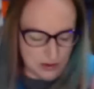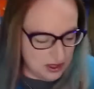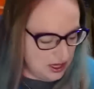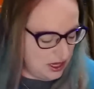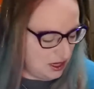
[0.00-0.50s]
be a
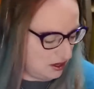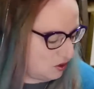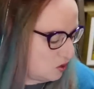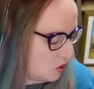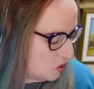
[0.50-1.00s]
really
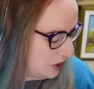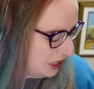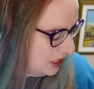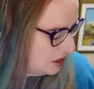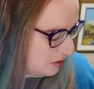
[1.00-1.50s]

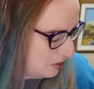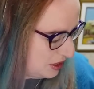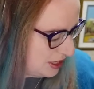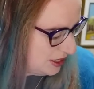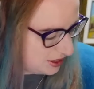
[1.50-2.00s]
cool thing to
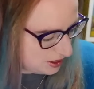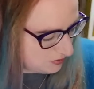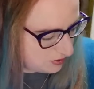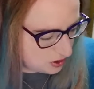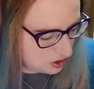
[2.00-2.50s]
put in
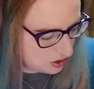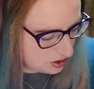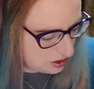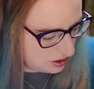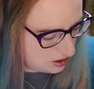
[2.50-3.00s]
there for
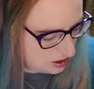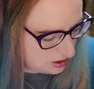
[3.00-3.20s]
sure.